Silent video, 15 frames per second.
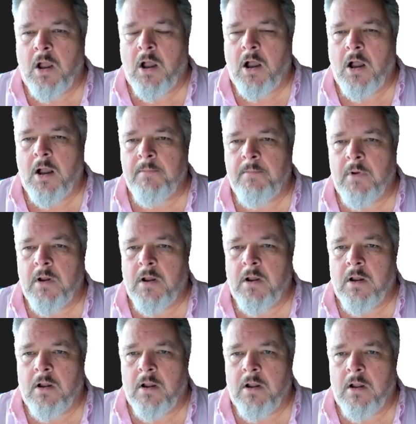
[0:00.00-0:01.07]
How
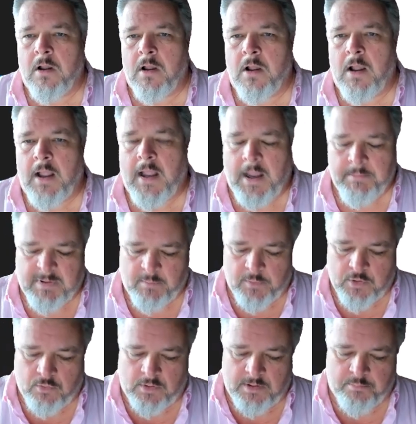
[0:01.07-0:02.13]
about we
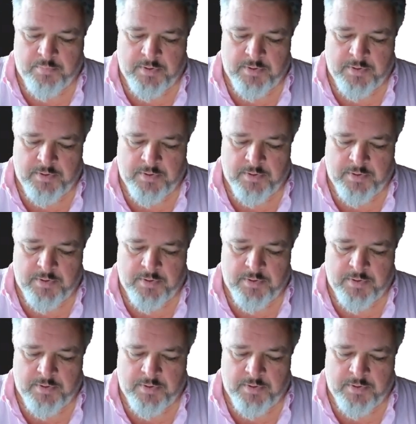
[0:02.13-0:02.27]
call it